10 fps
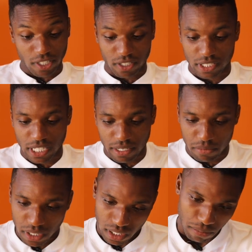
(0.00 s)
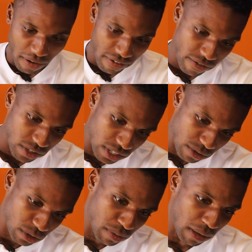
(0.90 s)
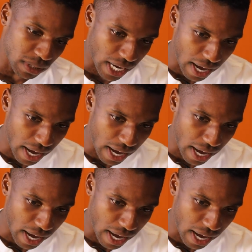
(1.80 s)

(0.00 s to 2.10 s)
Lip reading: Long time. My favorite city was probably